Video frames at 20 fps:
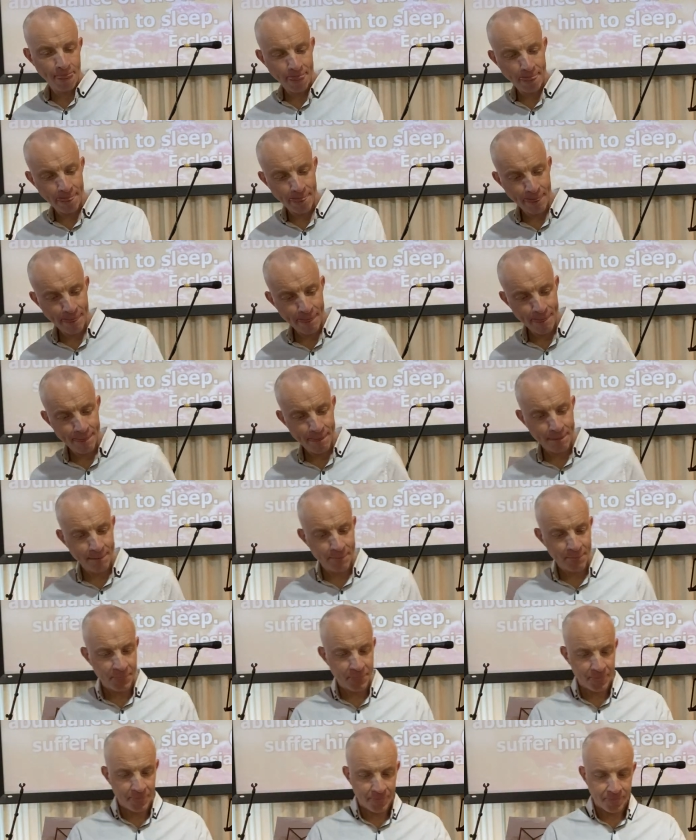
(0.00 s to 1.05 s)

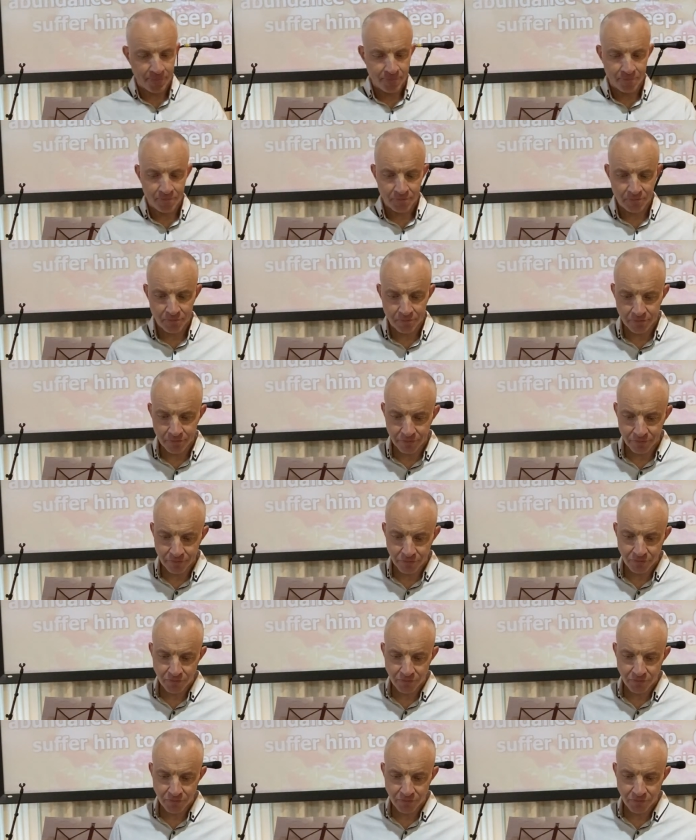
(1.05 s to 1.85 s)
(silence)